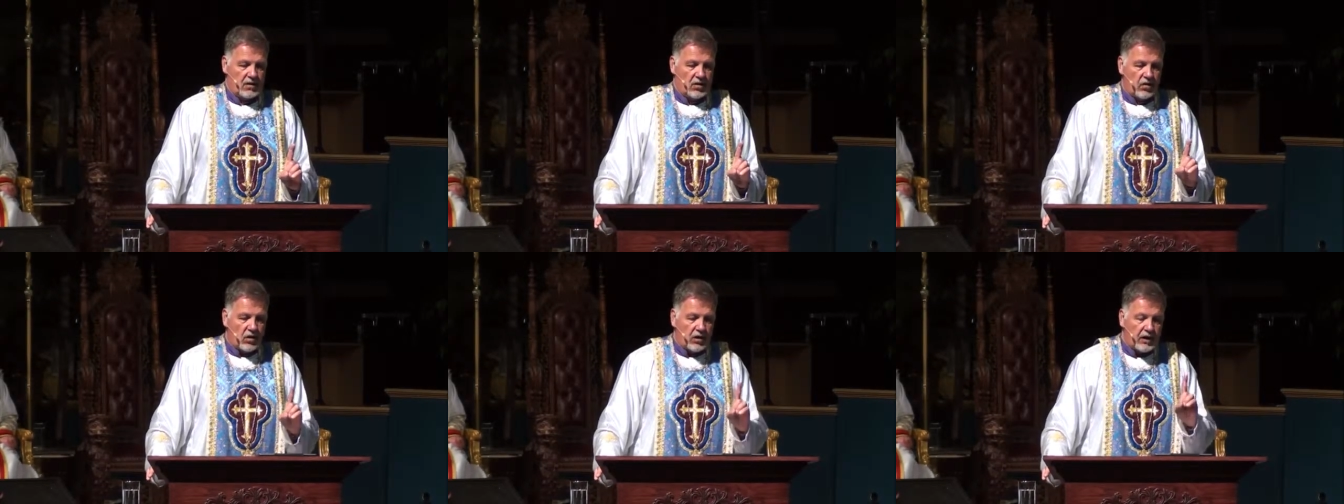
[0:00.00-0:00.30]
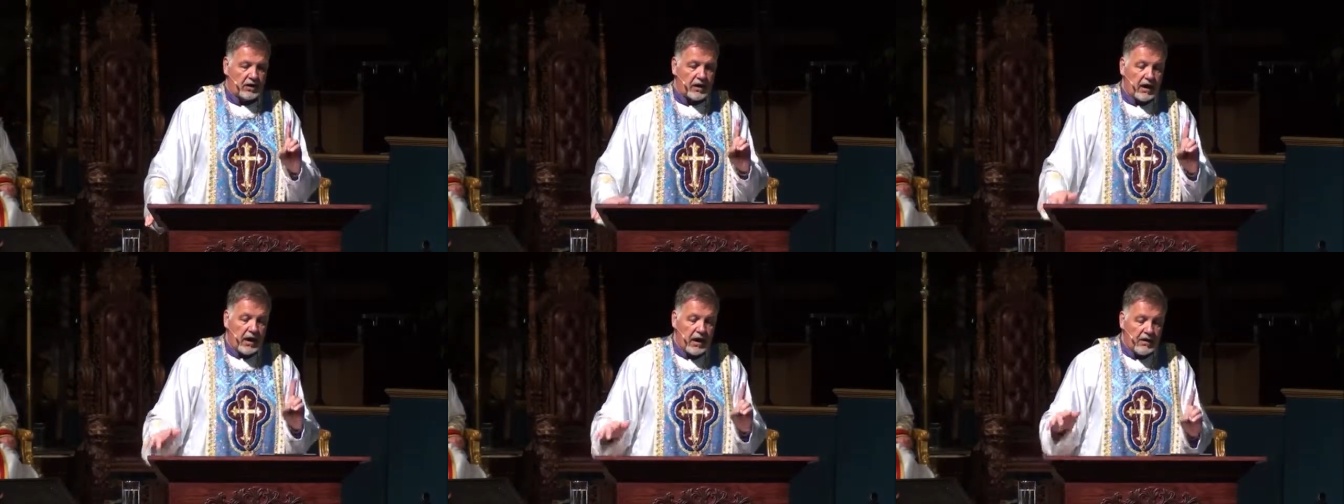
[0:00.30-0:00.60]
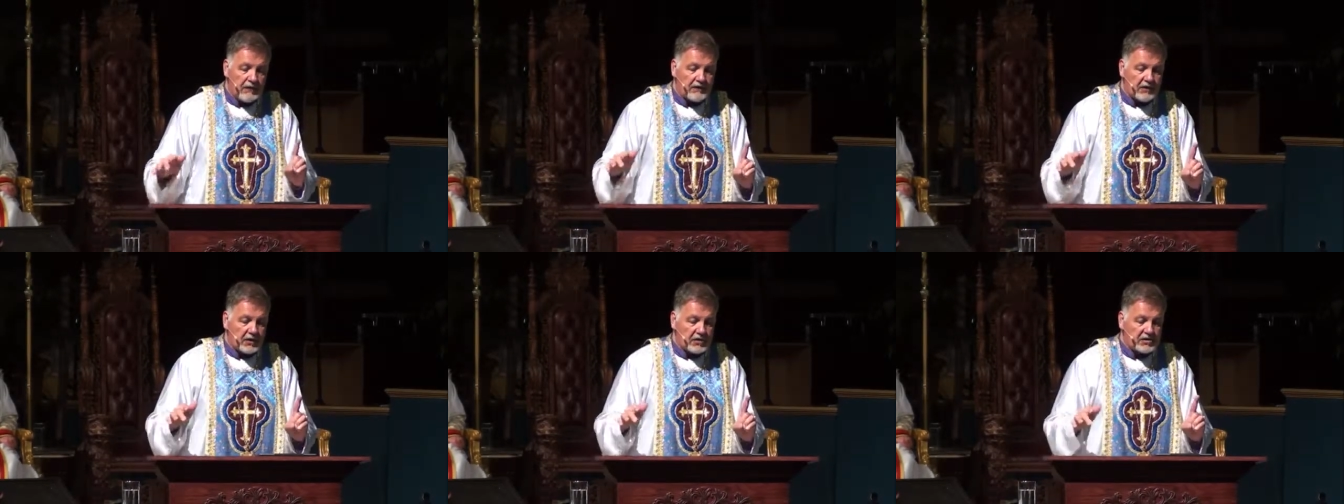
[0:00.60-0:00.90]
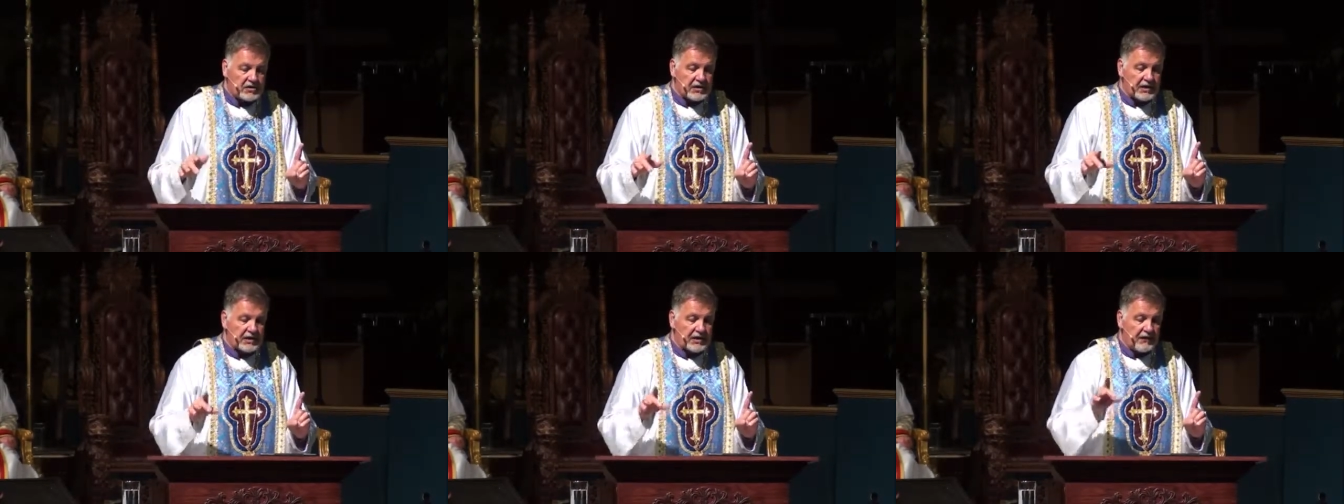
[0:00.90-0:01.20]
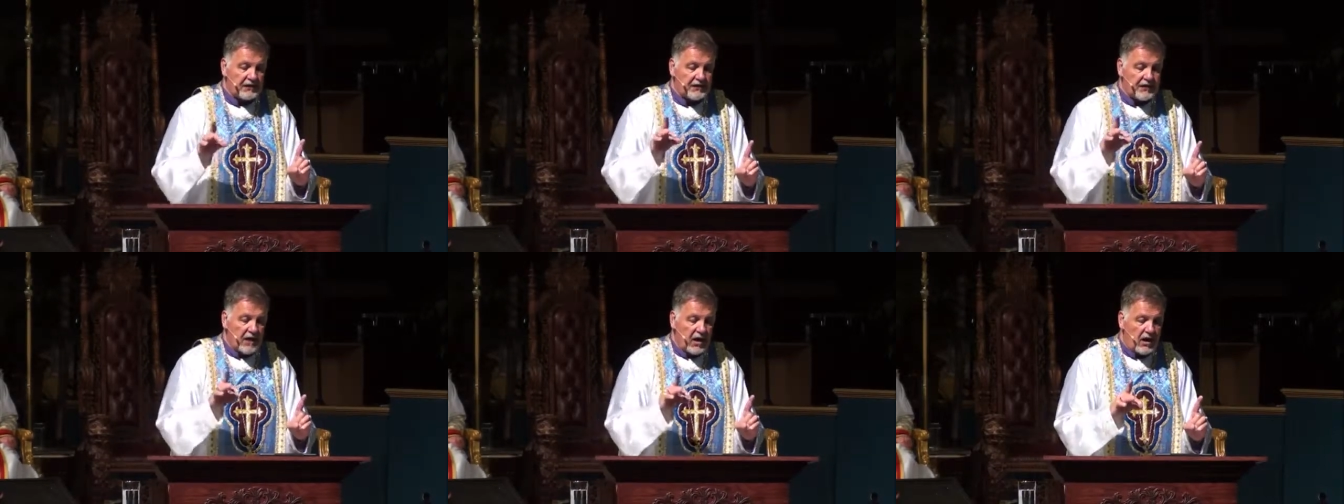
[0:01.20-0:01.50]
Or conversely, to
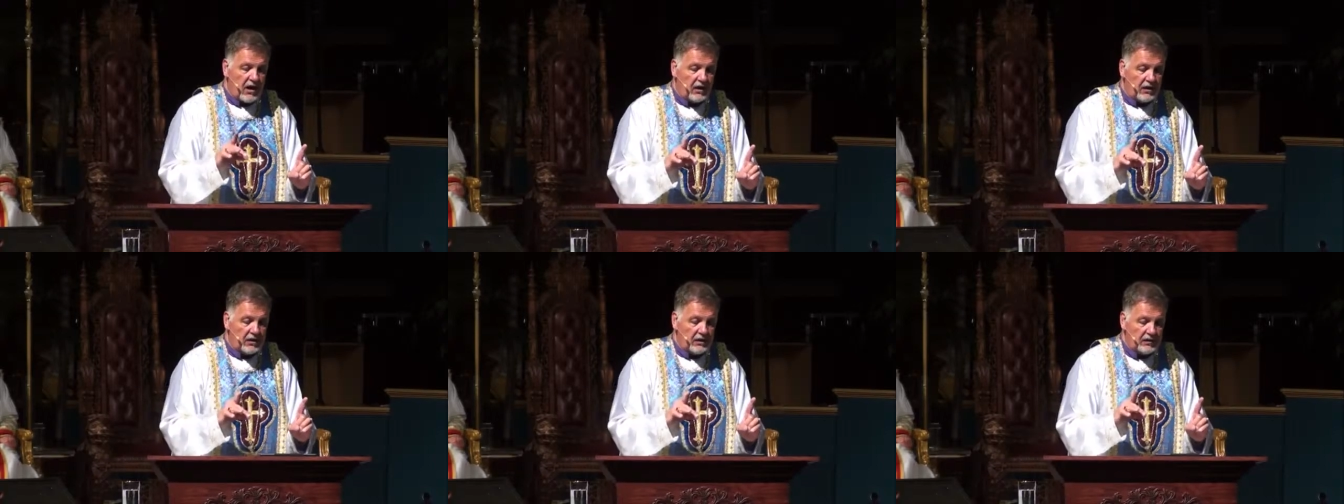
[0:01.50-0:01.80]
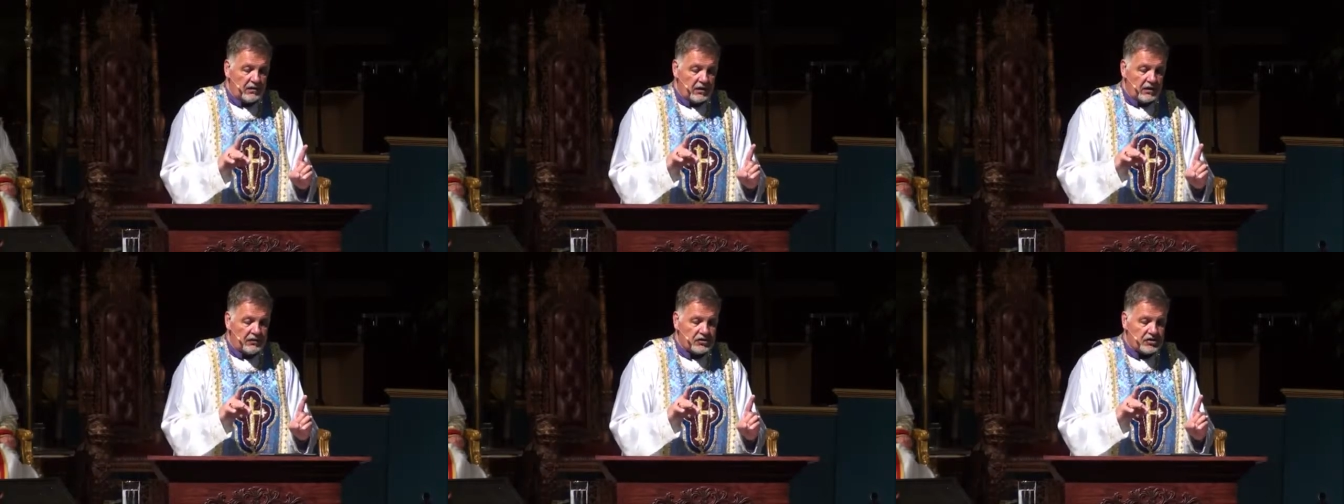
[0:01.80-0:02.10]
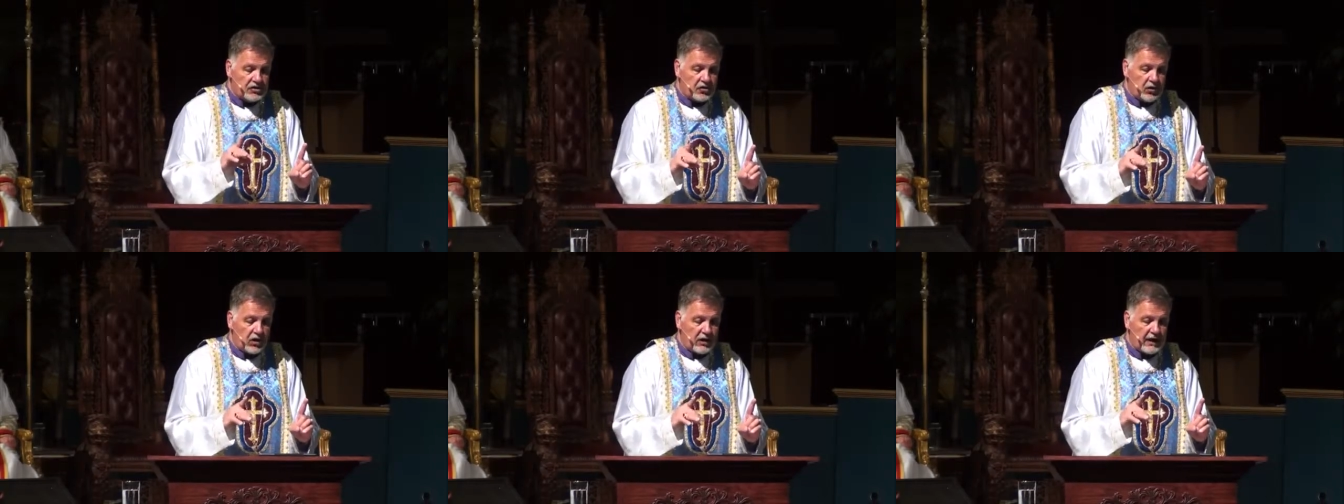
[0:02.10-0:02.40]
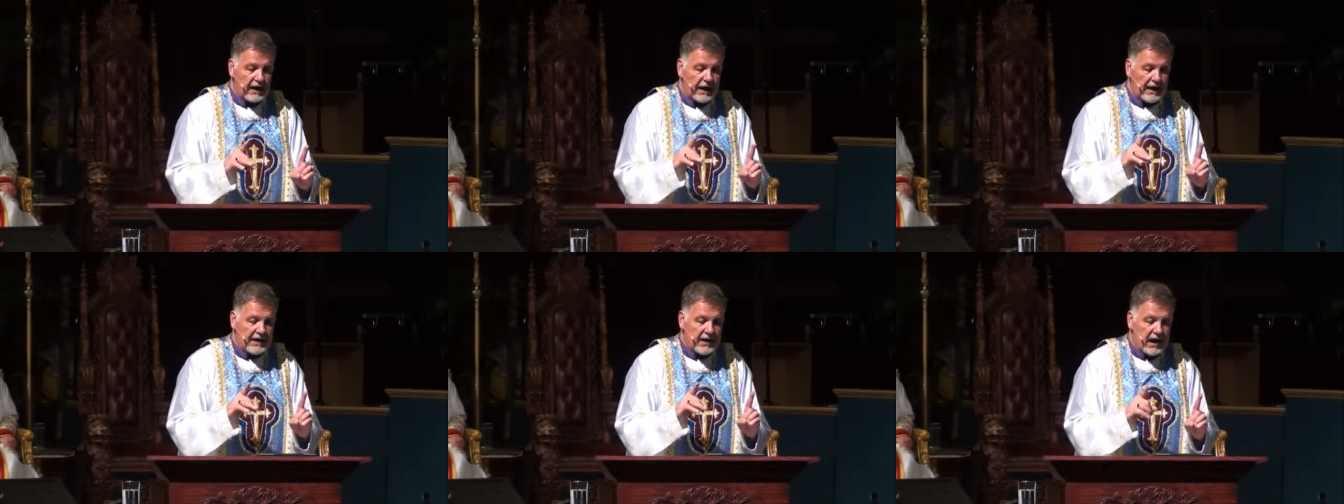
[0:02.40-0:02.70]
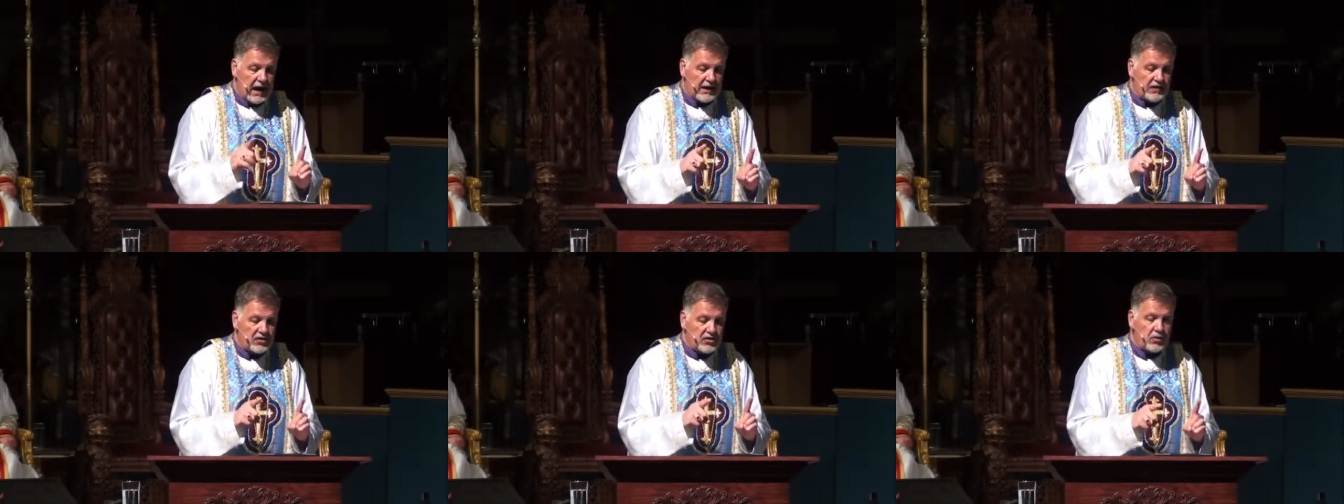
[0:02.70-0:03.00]
fall short and
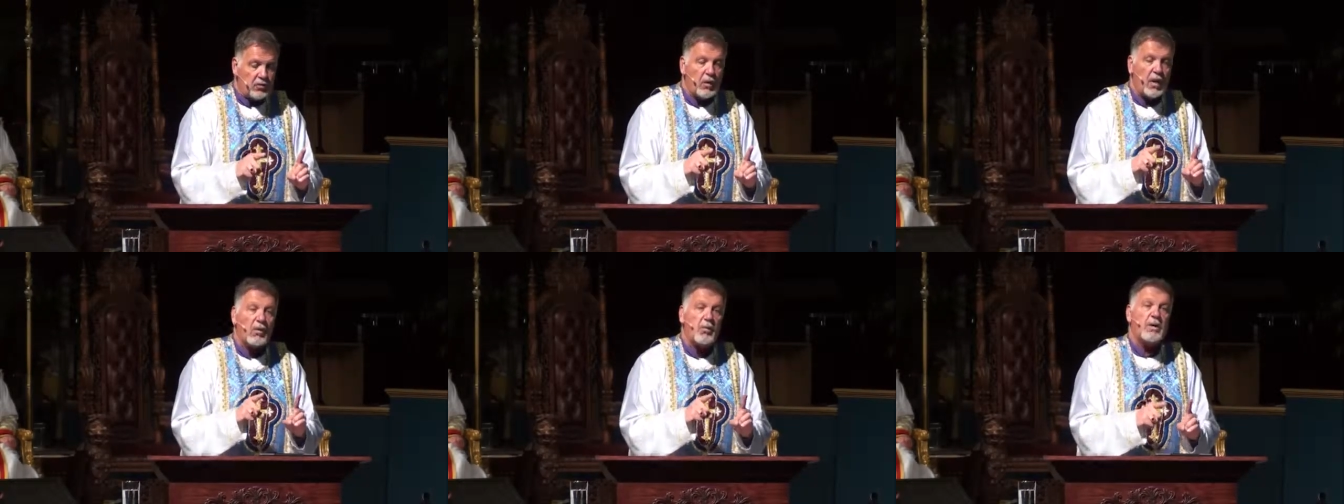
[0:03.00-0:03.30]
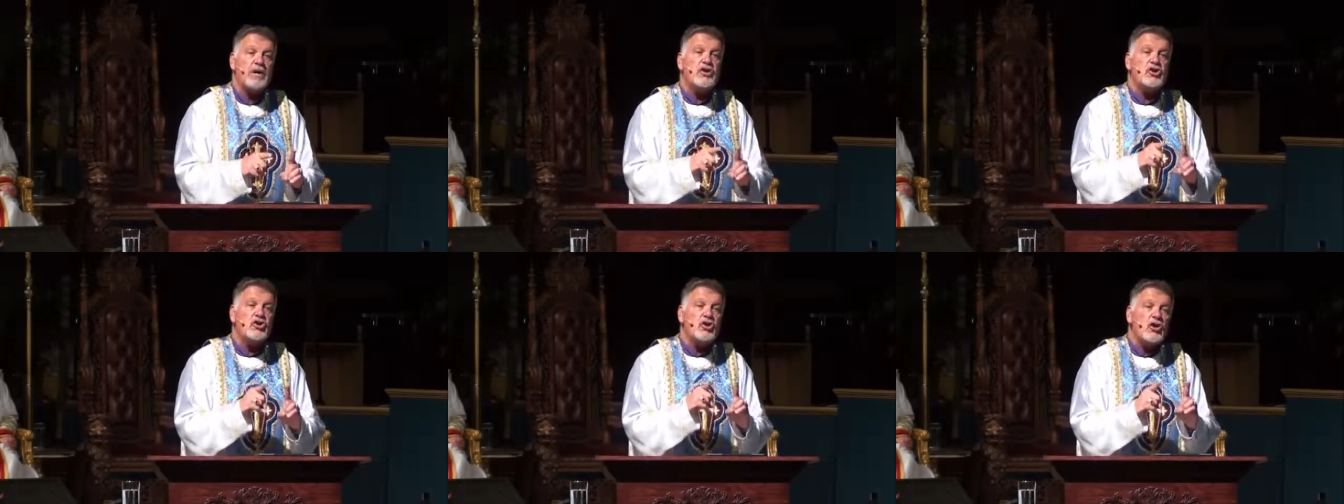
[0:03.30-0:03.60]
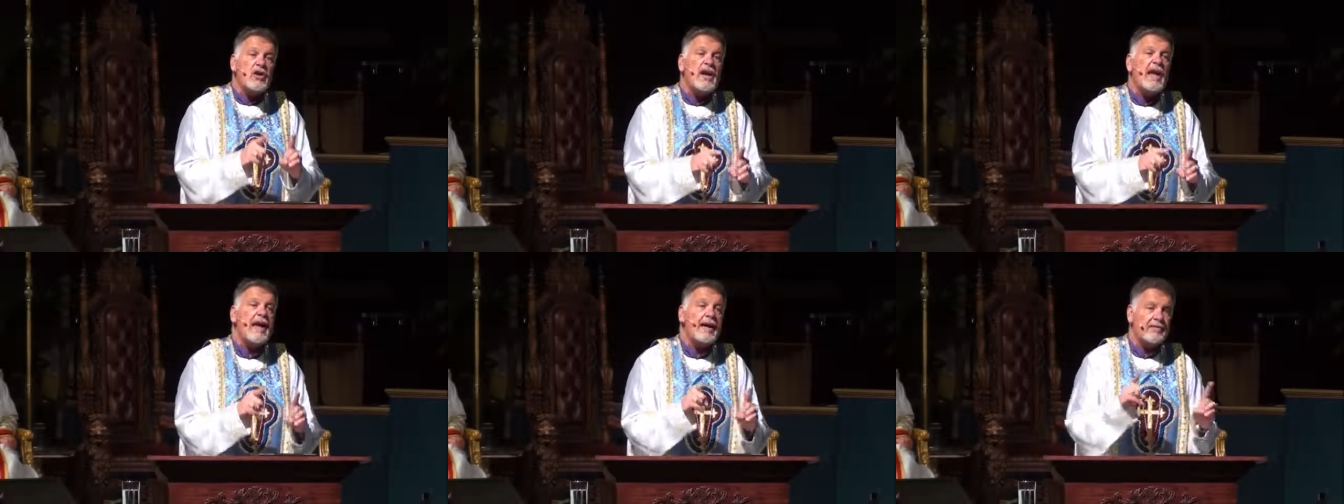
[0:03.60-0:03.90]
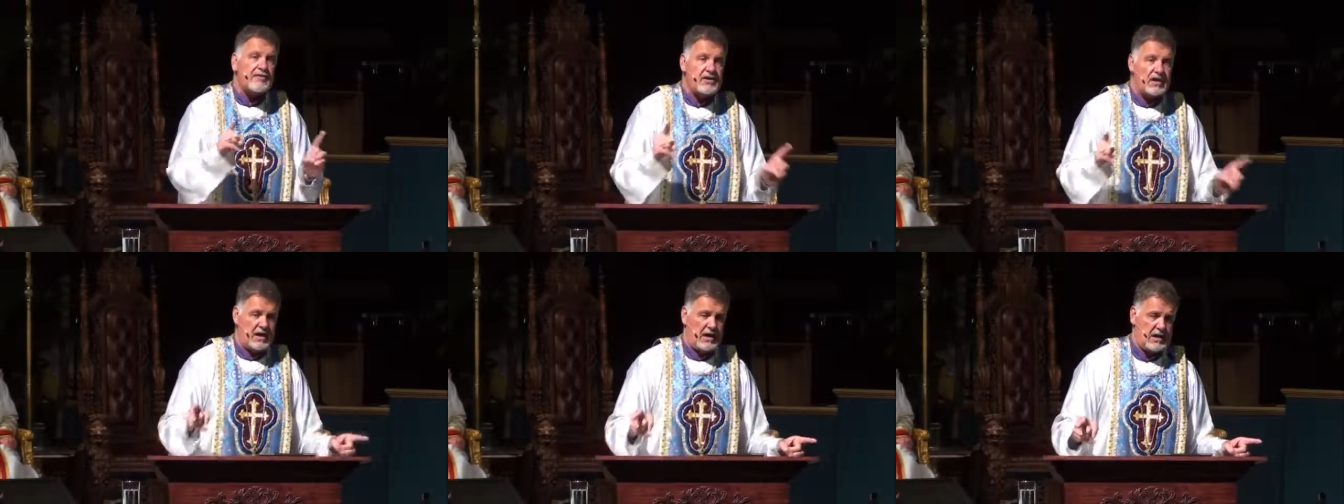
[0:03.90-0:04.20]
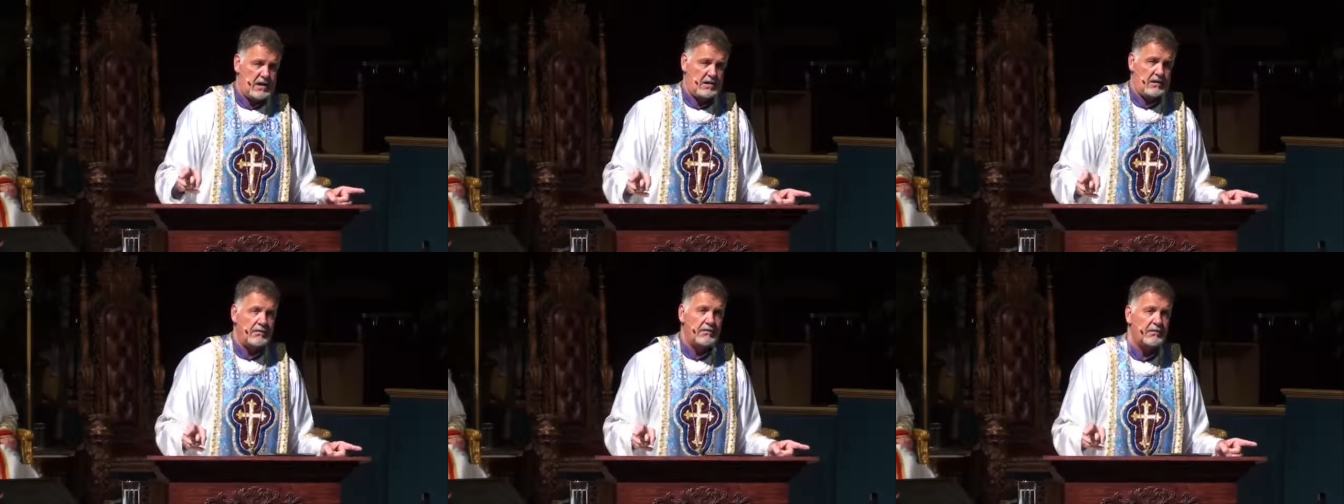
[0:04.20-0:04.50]
not do what we should have
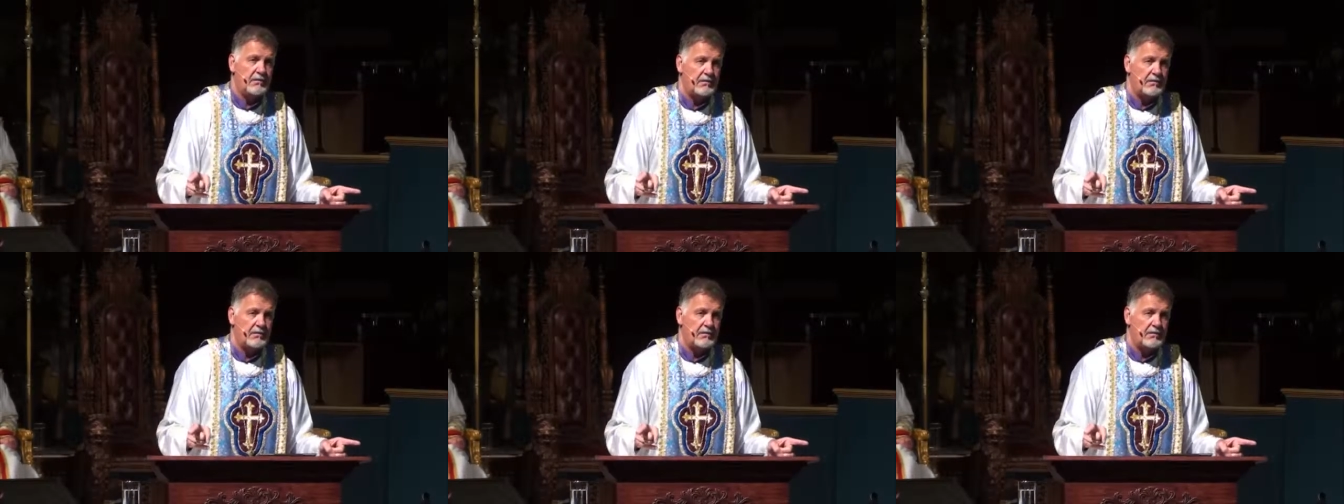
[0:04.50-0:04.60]
done.